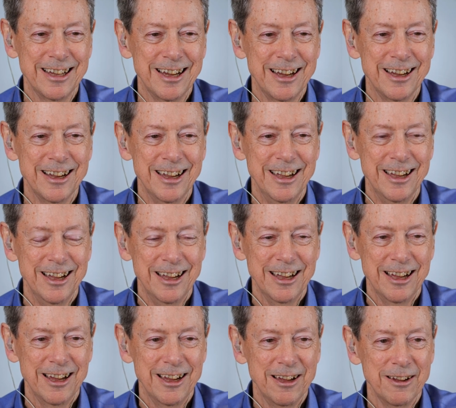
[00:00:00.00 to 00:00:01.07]
uh,
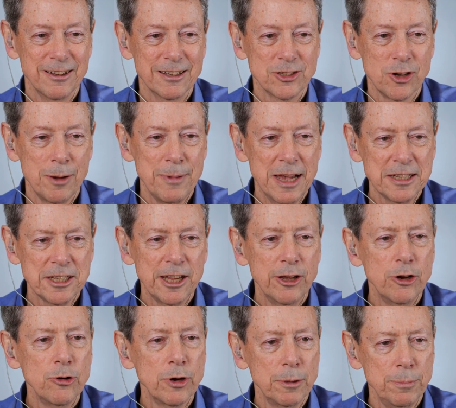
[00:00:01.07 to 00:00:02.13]
uh, so I'm asking
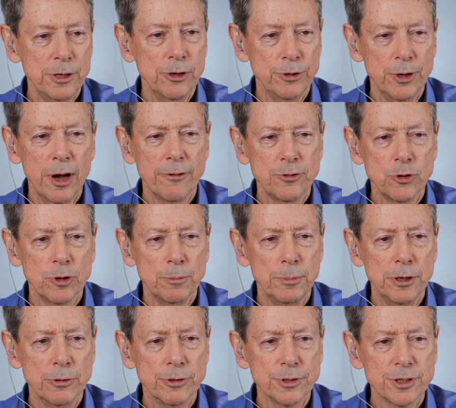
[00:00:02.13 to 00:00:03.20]
you to unmute. You have to
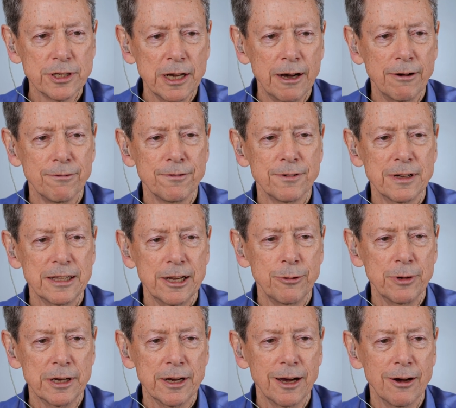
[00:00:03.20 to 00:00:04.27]
unmute yourself.
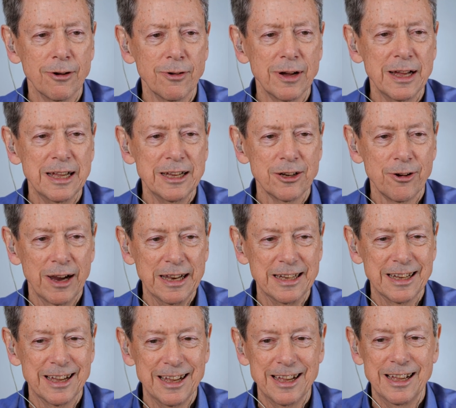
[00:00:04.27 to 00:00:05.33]
There we go. Great. Can
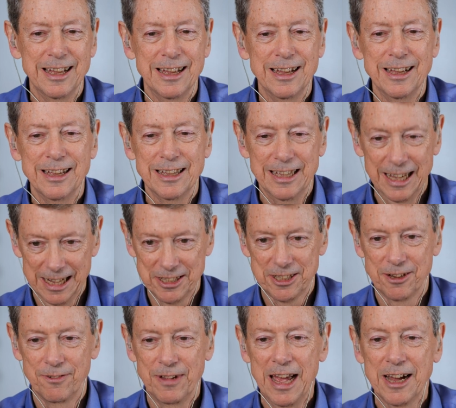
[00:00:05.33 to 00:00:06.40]
you hear me?
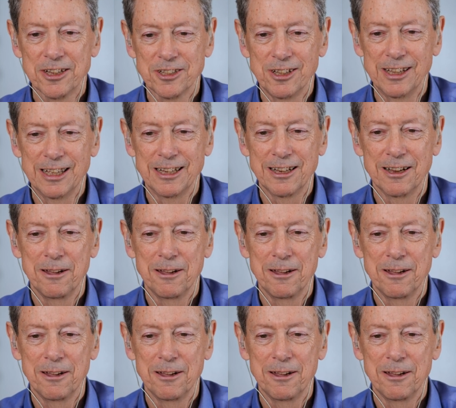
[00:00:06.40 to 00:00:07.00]
Yes, excellent.